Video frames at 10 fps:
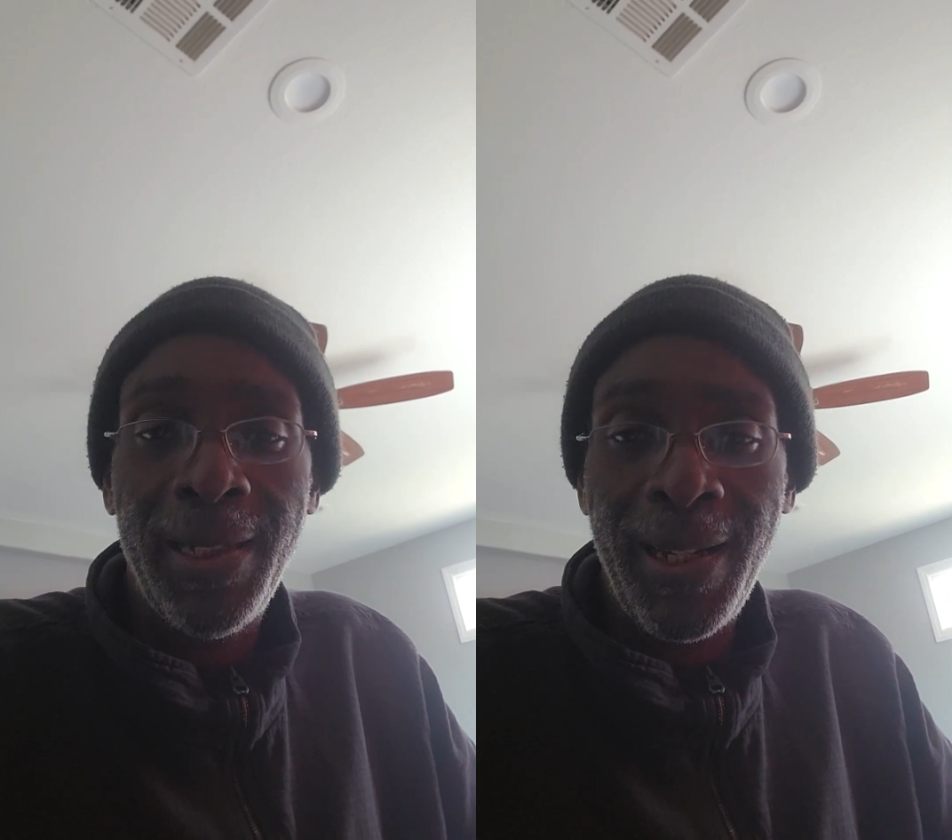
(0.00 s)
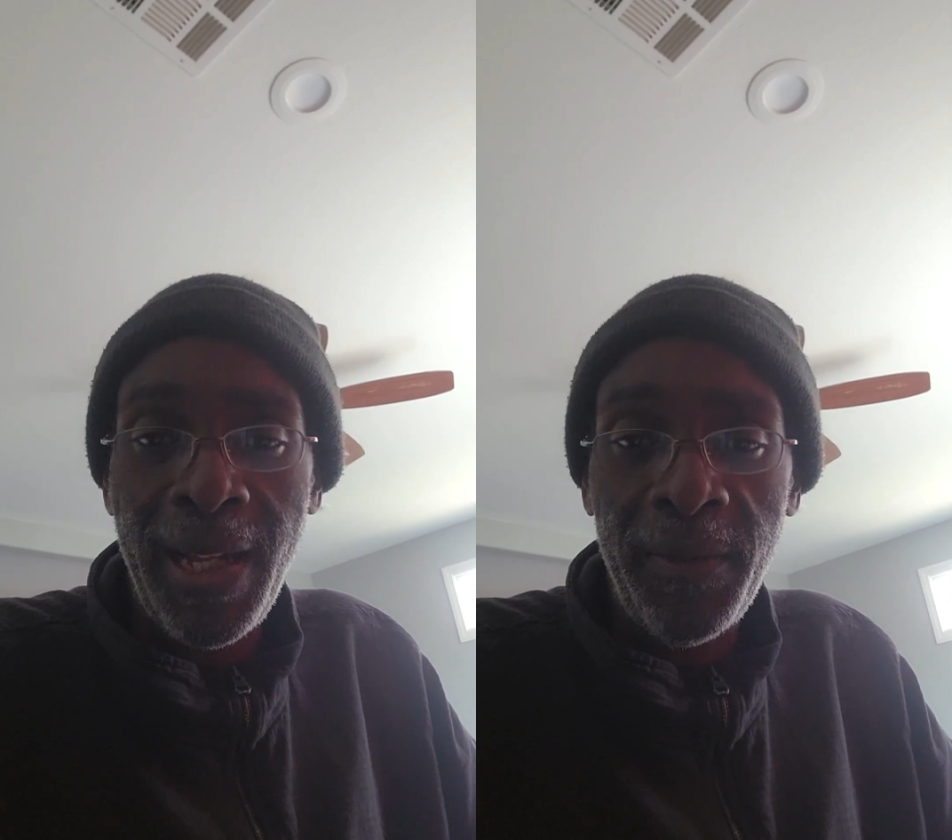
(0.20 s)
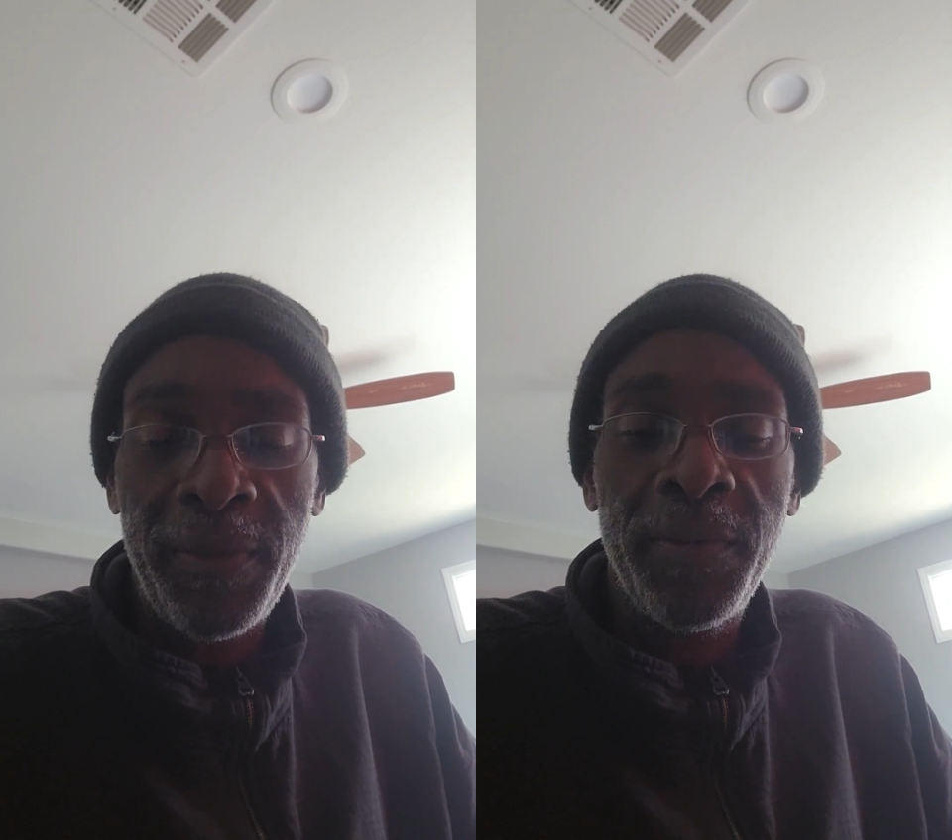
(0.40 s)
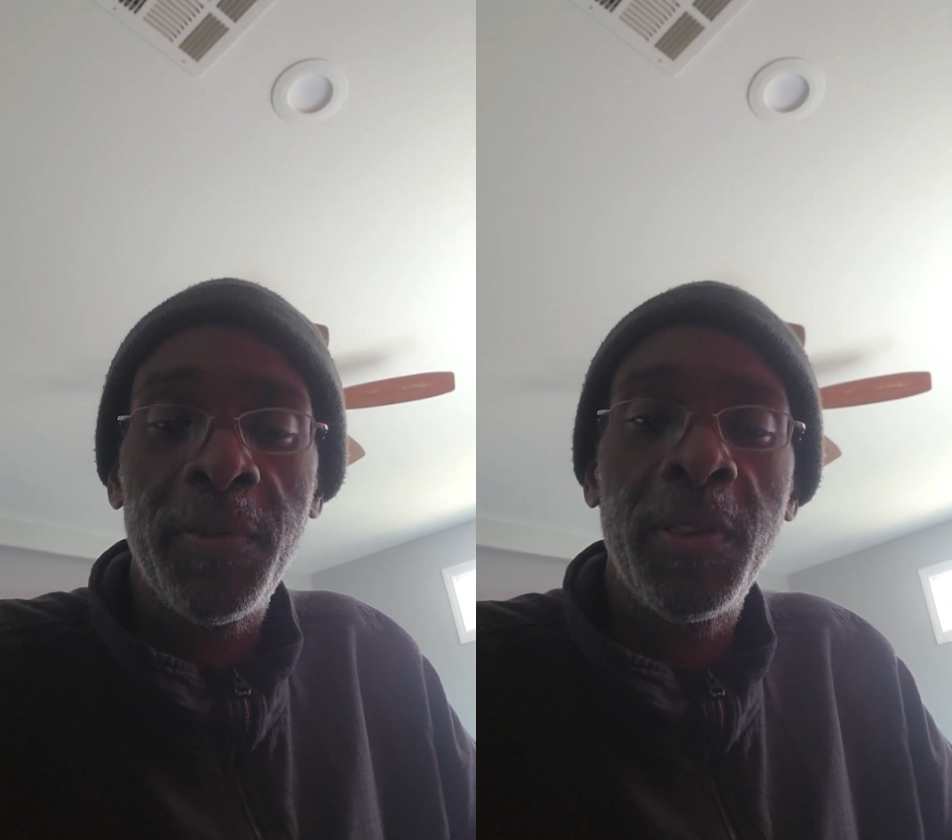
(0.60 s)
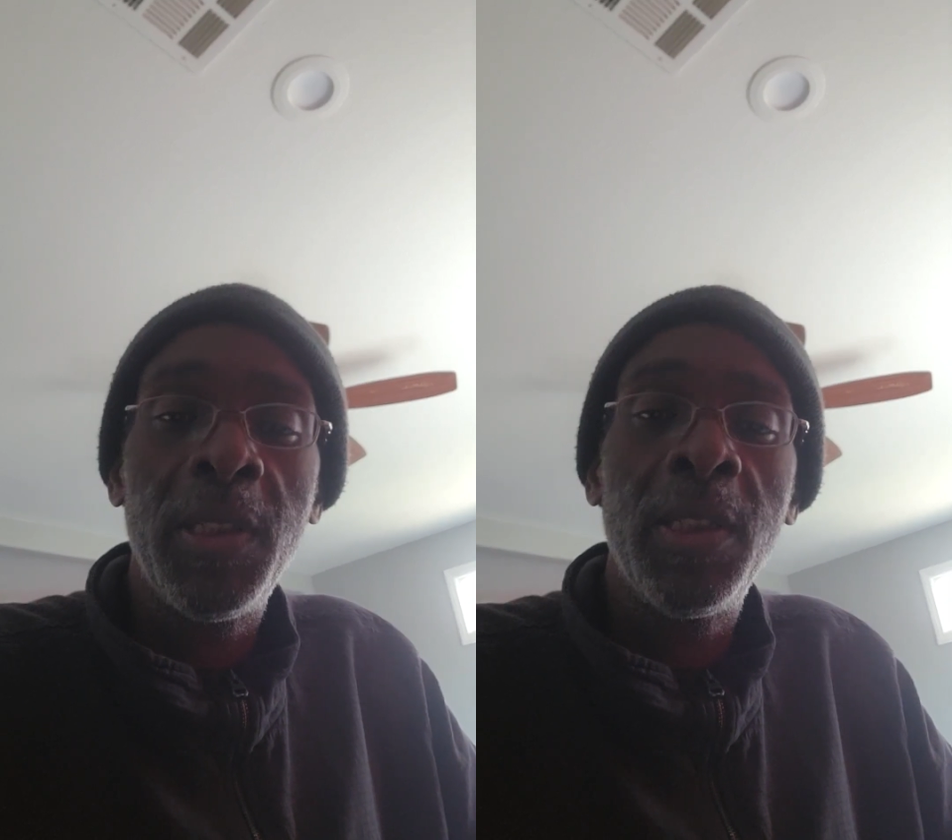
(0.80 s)
life.
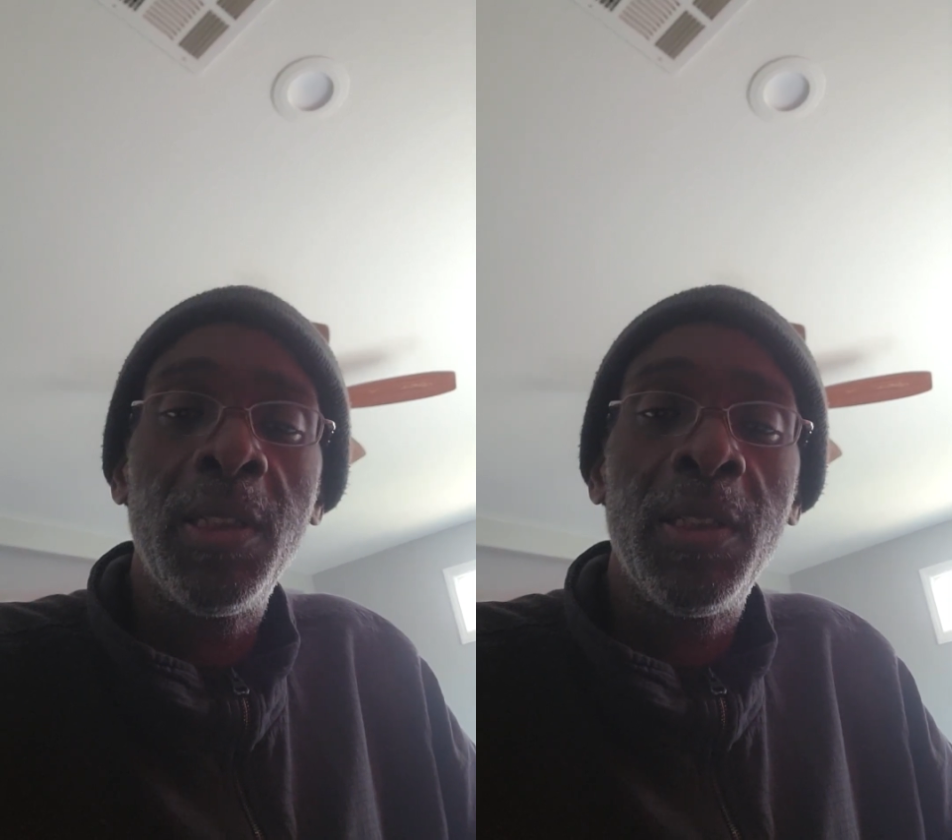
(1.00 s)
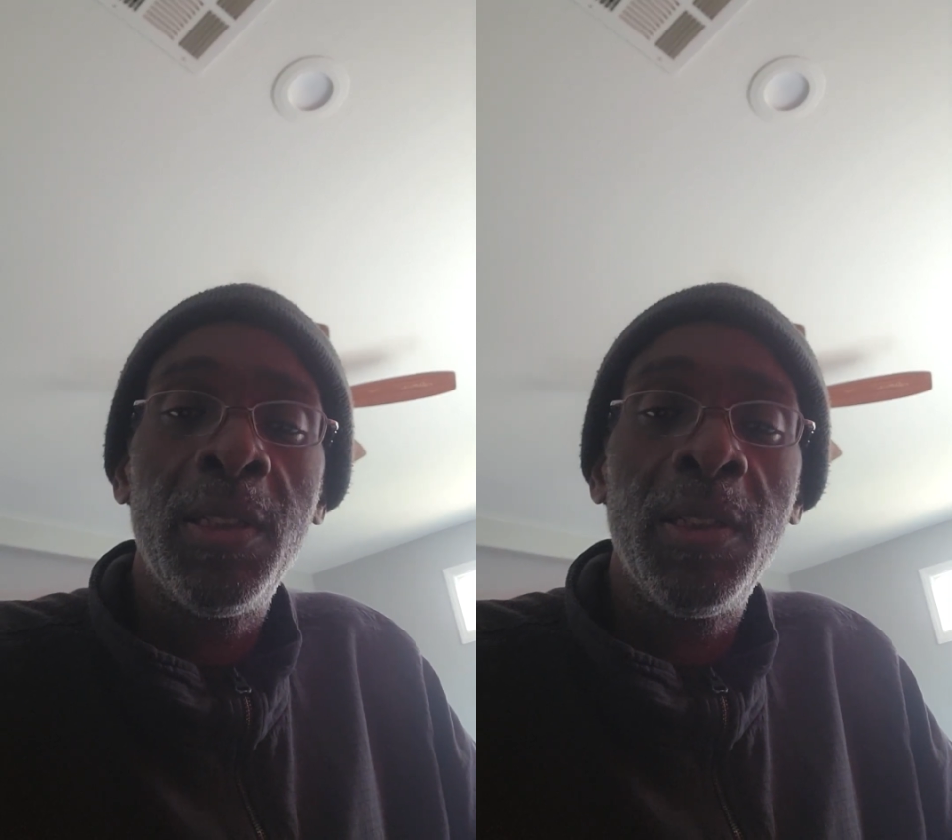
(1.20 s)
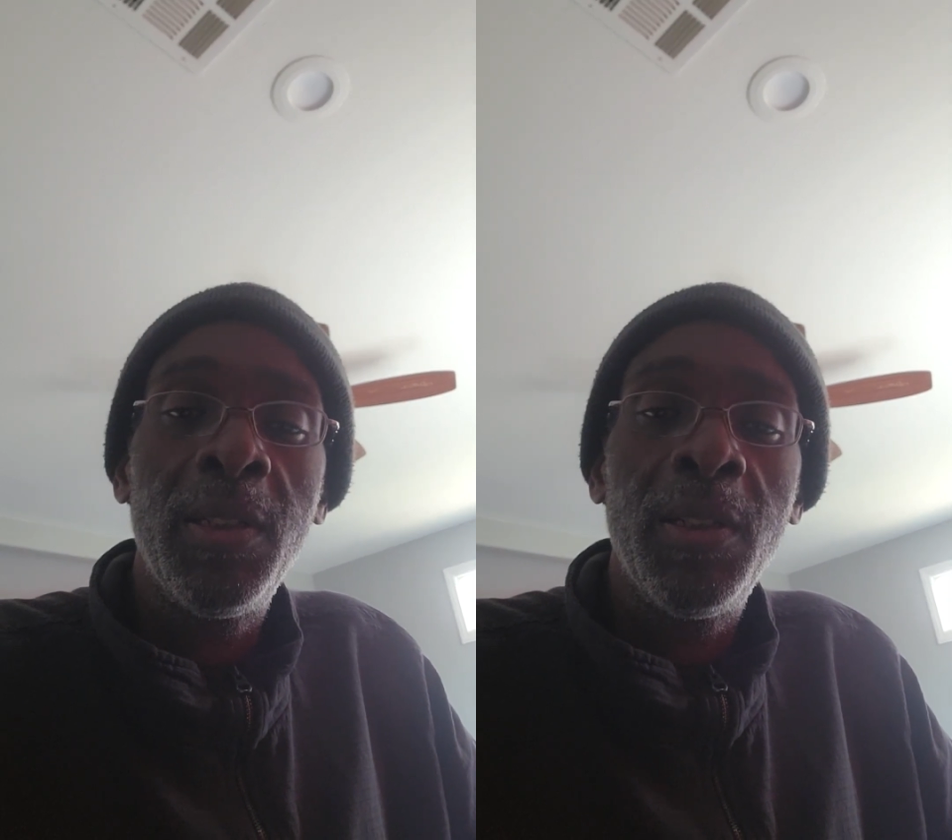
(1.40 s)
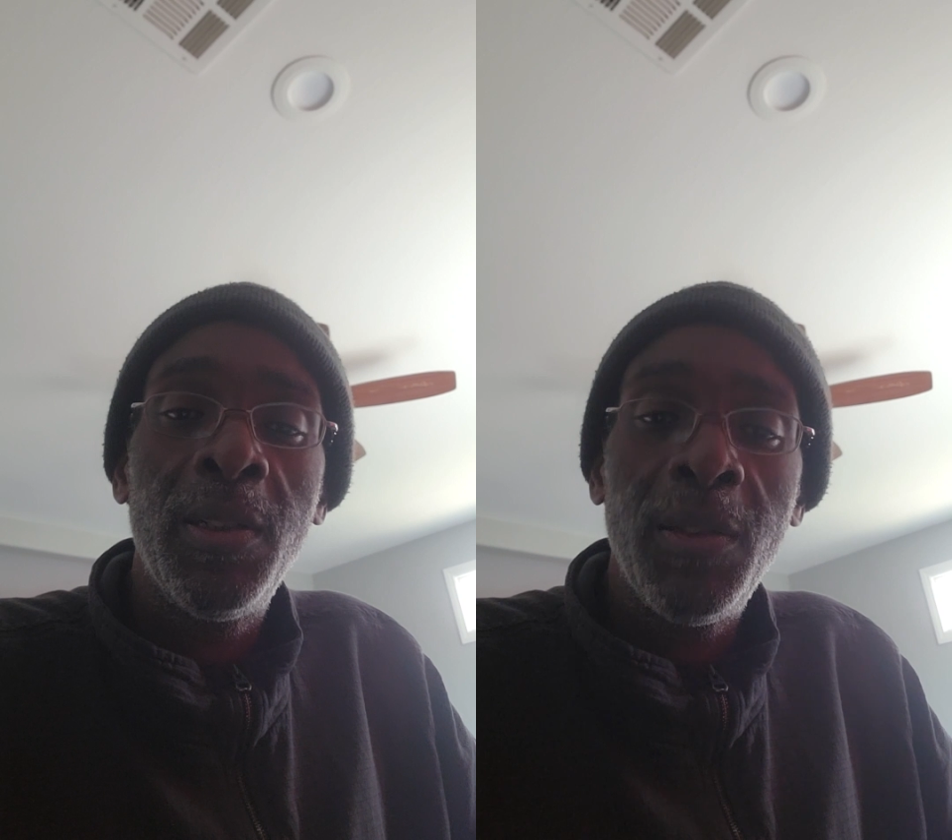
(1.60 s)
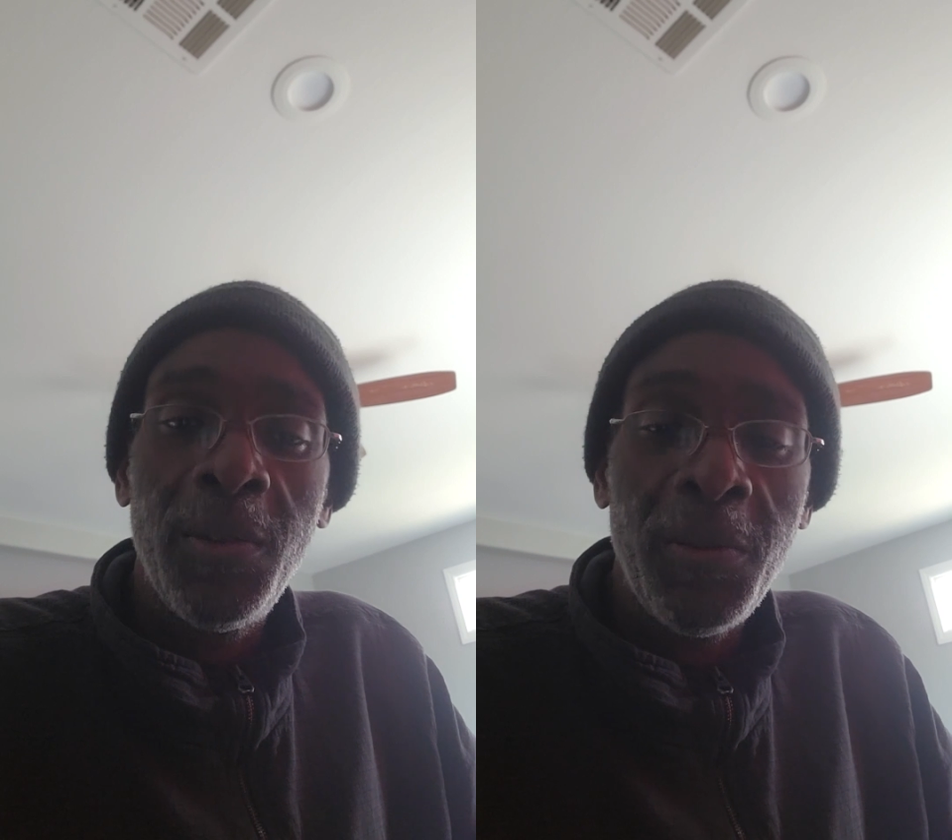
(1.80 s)

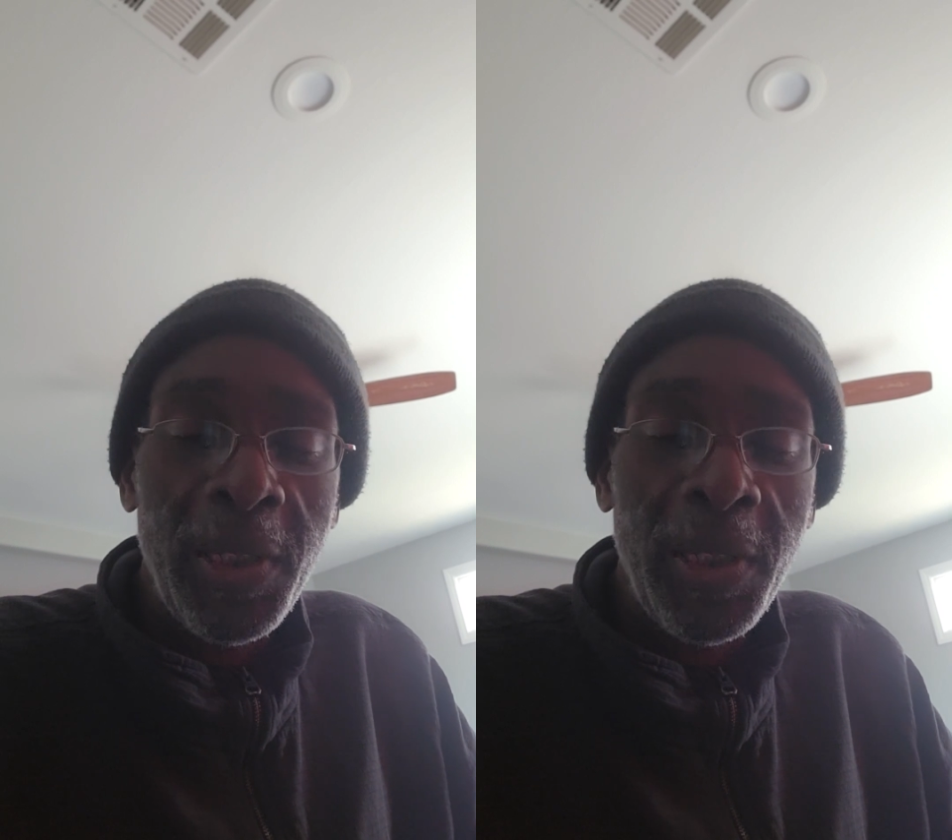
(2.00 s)
On